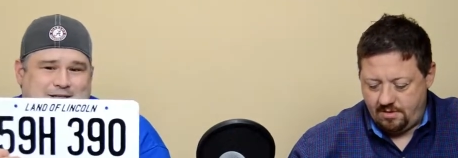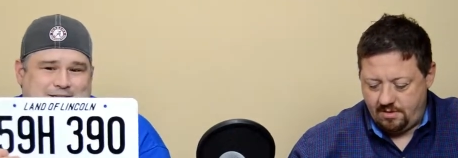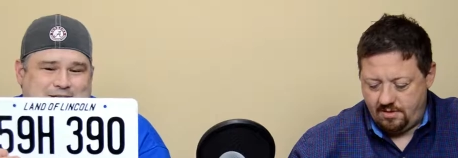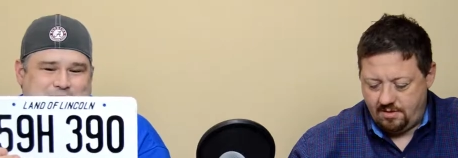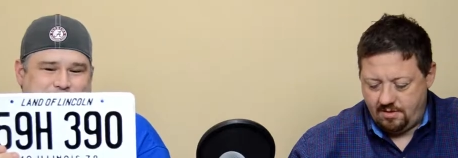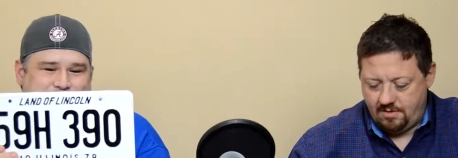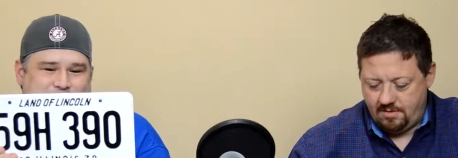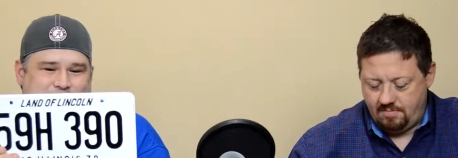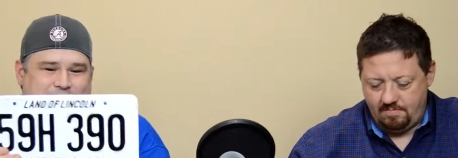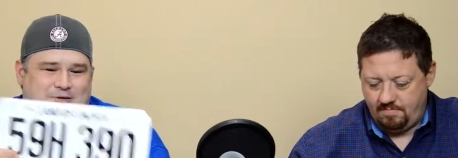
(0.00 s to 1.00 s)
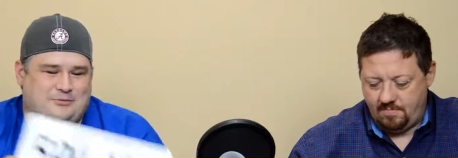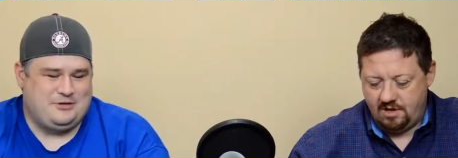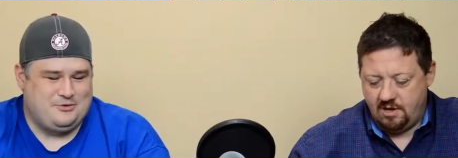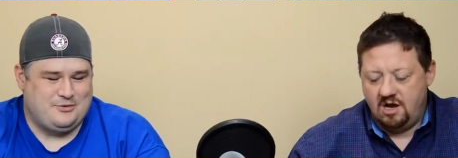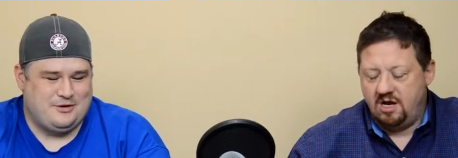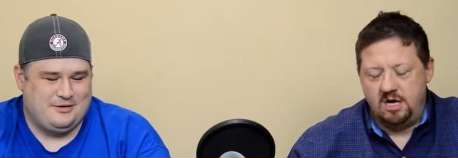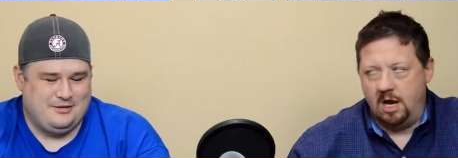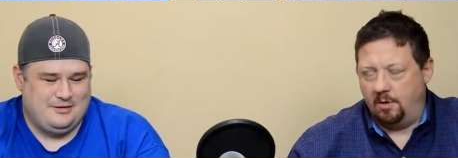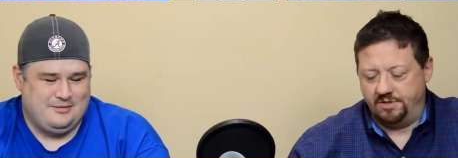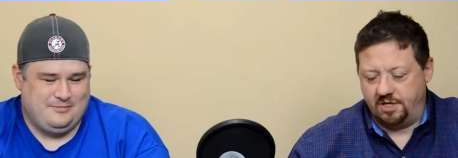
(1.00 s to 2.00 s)
Speaker 1: get this when you had when you uh,
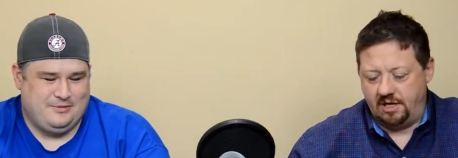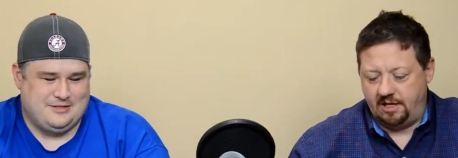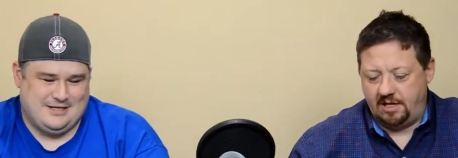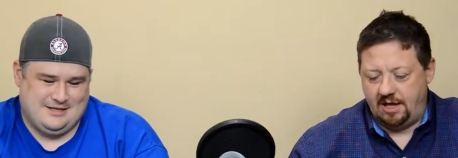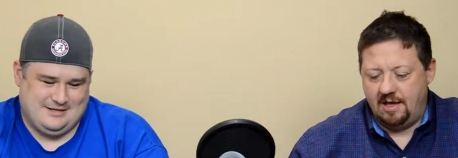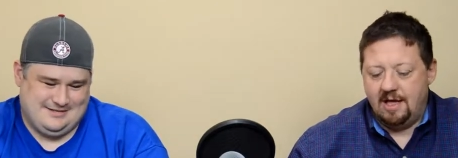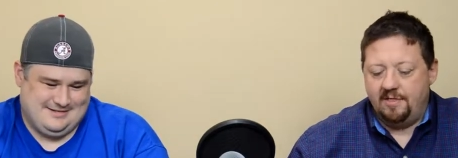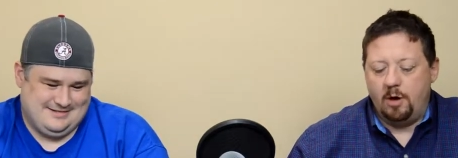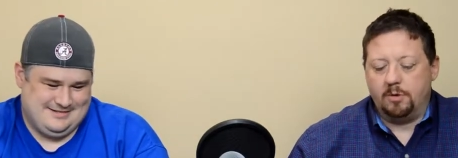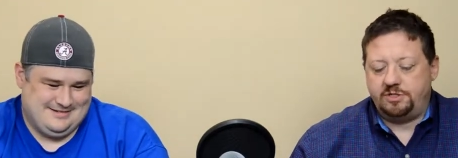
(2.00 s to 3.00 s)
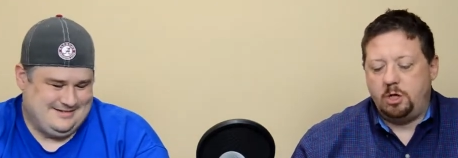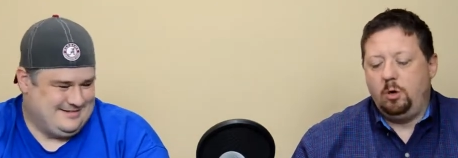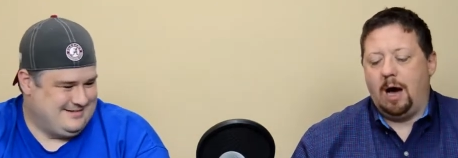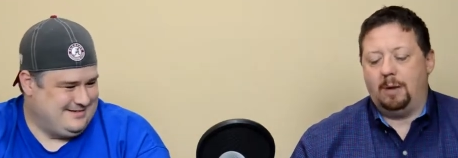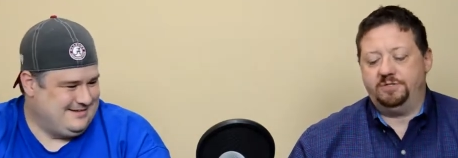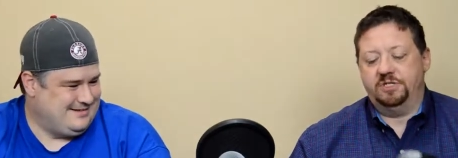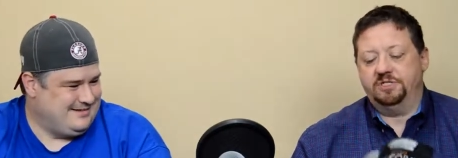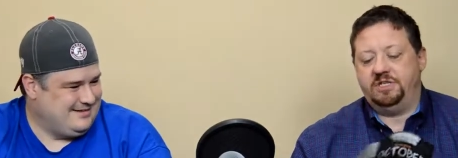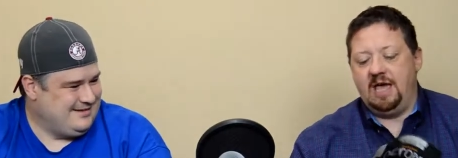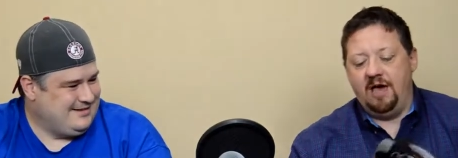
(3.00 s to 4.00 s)
no one's going to put that. that. There were two
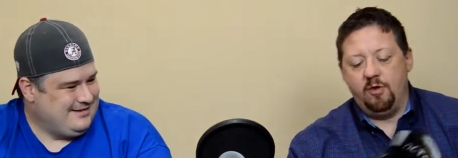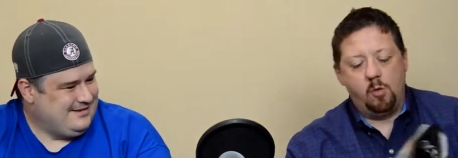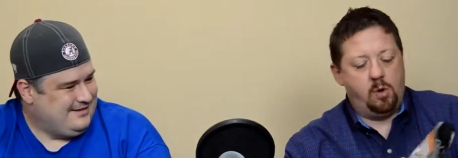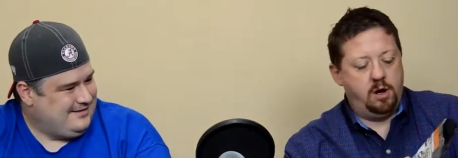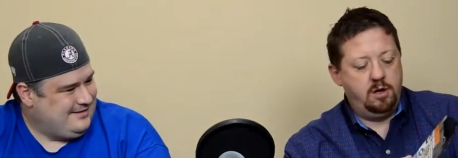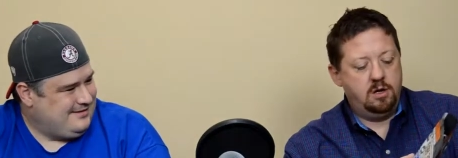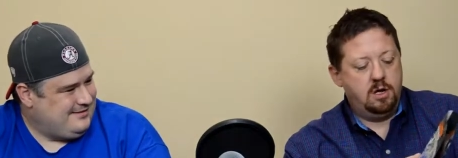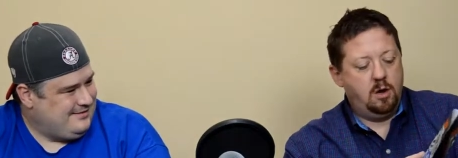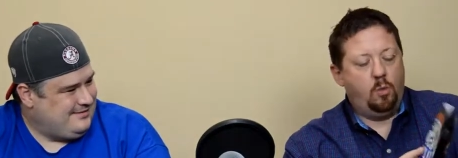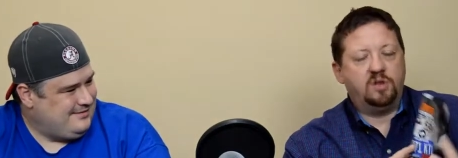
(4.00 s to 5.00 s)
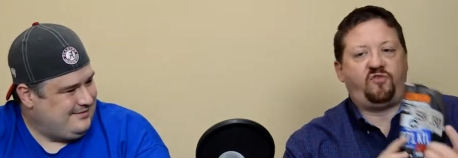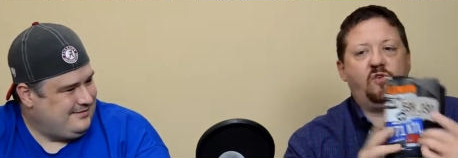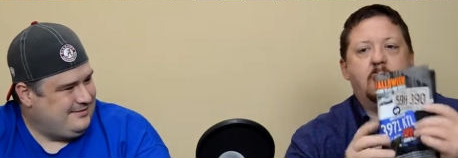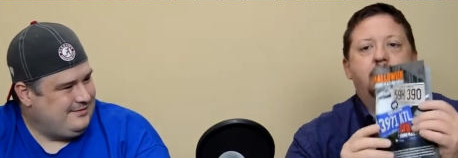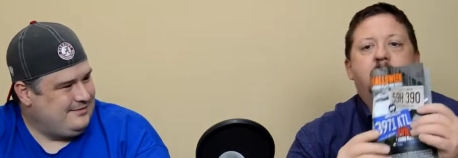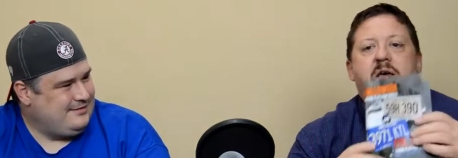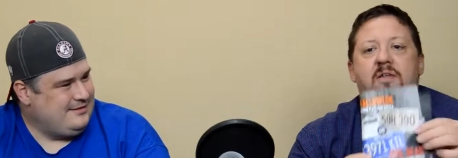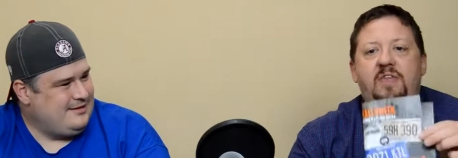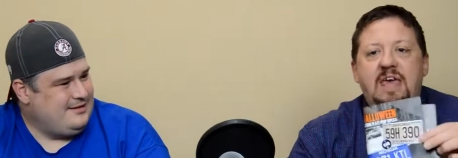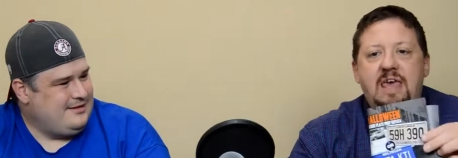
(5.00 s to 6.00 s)
options. The other one was from
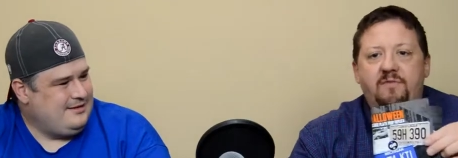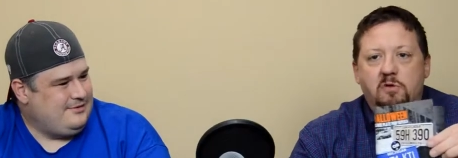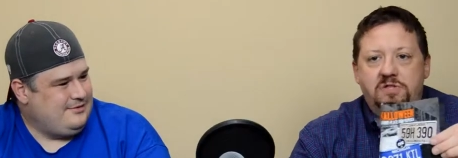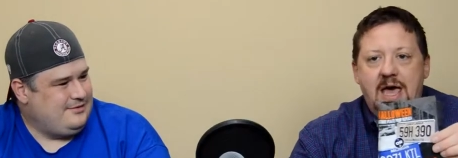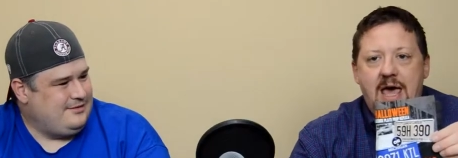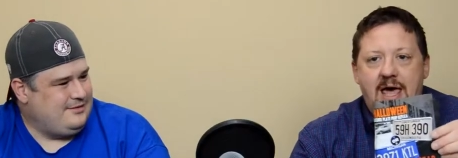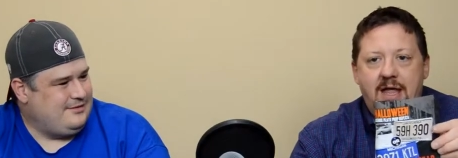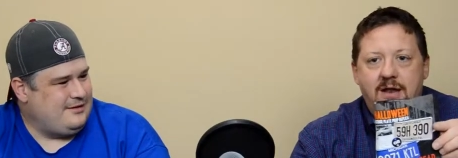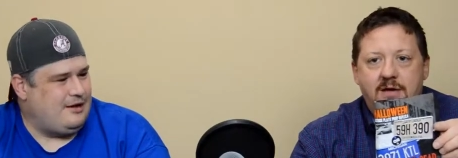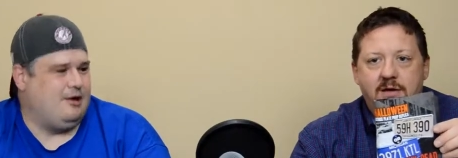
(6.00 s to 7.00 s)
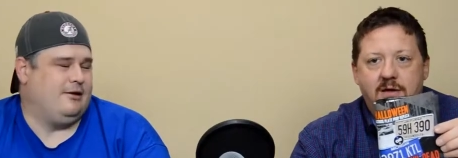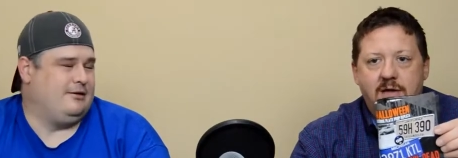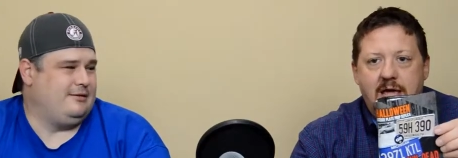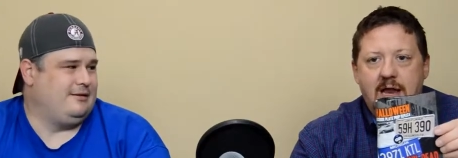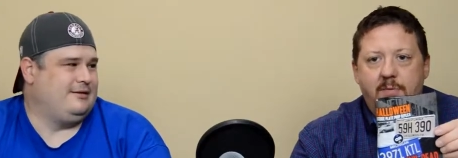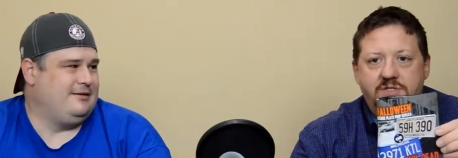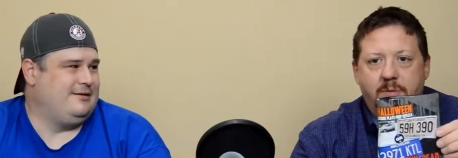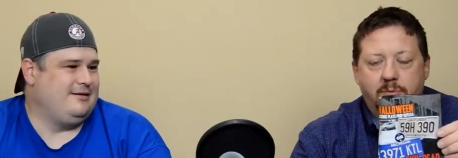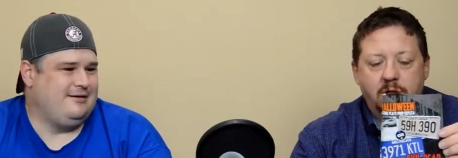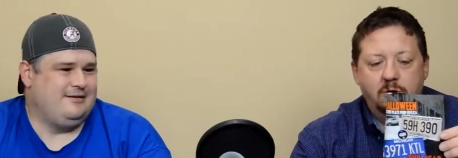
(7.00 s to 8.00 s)
the Evil Dead. Oh and it was a
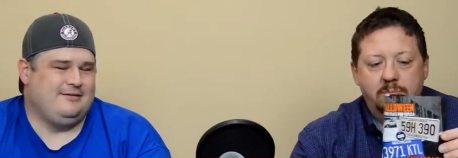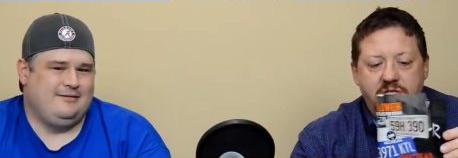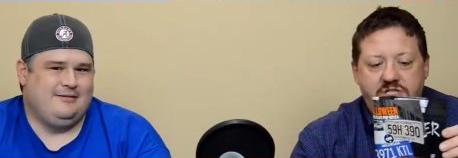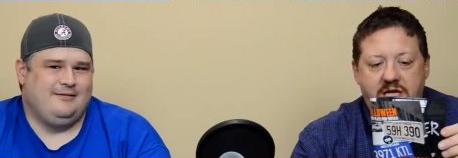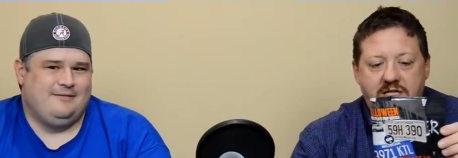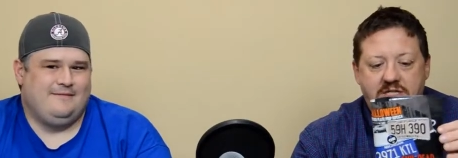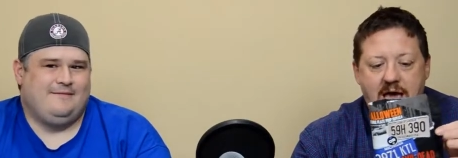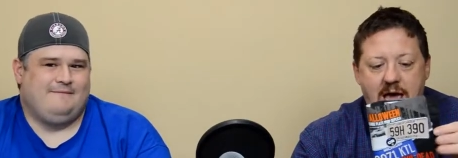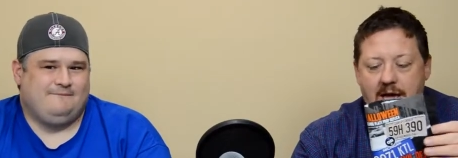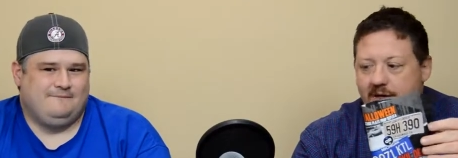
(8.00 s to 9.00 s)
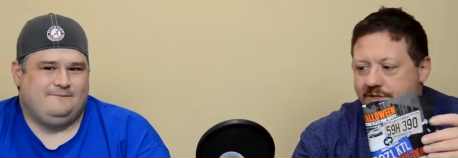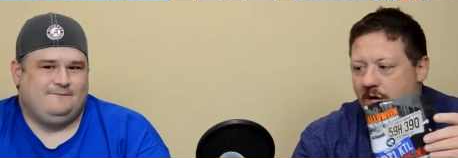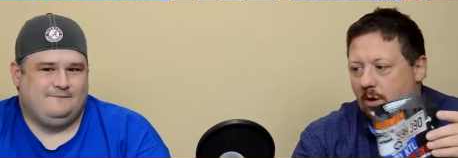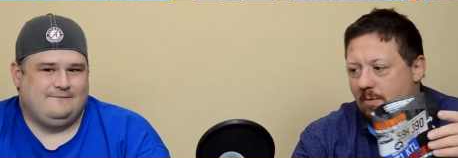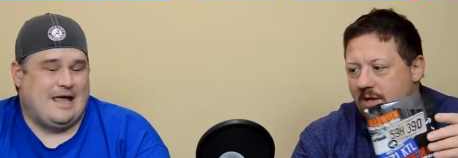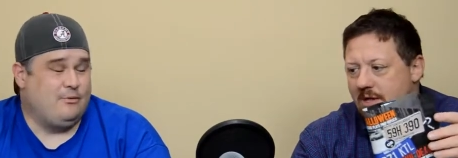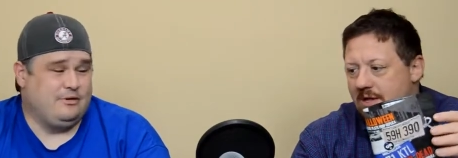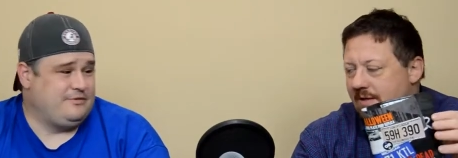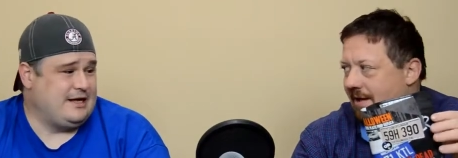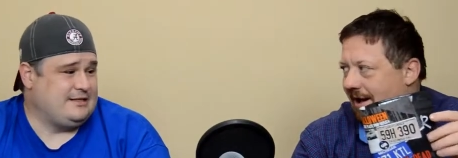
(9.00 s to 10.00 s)
blue Michigan tag. So I wouldn't
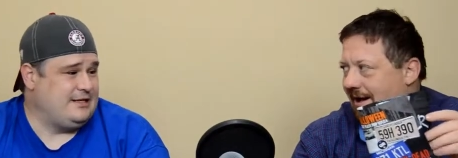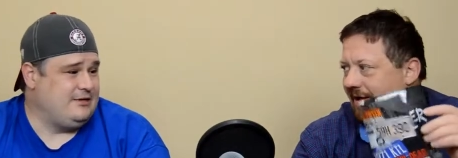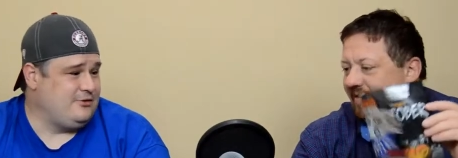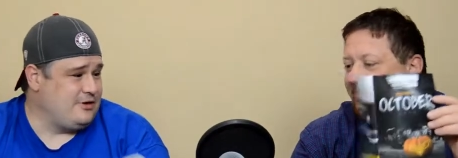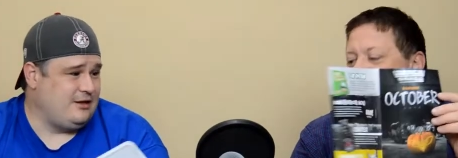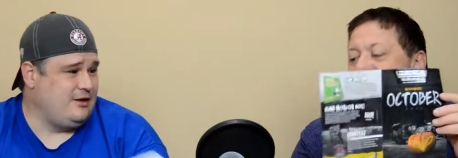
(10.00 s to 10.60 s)
have got that uh, either. Uh, the